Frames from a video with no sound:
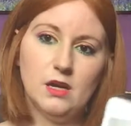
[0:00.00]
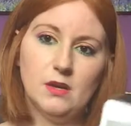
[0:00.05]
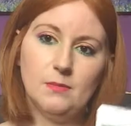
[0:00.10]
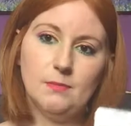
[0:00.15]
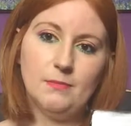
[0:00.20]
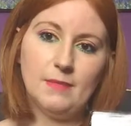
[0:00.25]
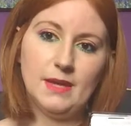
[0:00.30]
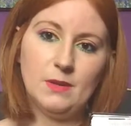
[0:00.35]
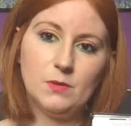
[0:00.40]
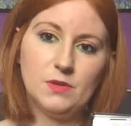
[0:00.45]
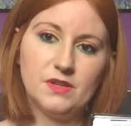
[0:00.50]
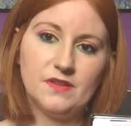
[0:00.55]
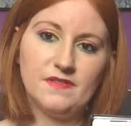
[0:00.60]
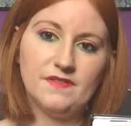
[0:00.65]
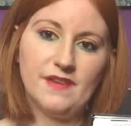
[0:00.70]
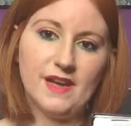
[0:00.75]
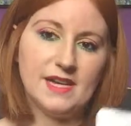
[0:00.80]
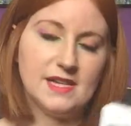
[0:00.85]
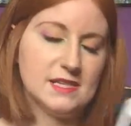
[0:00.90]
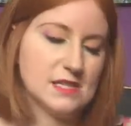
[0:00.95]
Me with a
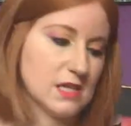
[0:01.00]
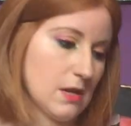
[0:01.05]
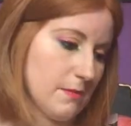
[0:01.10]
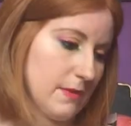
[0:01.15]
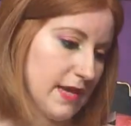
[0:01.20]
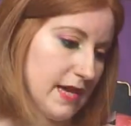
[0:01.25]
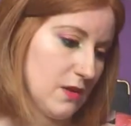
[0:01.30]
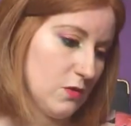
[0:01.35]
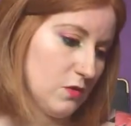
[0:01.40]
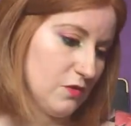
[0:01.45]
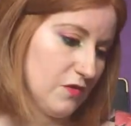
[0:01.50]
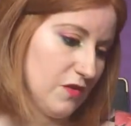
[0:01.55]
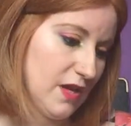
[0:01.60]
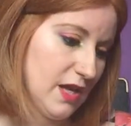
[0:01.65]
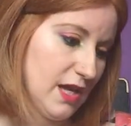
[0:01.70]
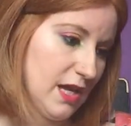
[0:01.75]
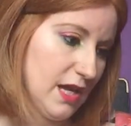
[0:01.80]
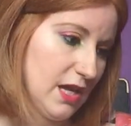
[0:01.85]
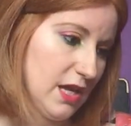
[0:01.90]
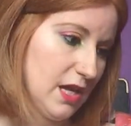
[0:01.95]
face coming out of
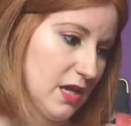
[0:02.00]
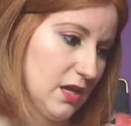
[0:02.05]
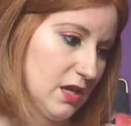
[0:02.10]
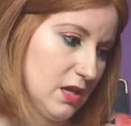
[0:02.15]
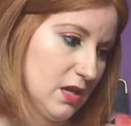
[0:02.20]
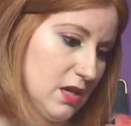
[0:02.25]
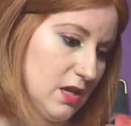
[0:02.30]
here.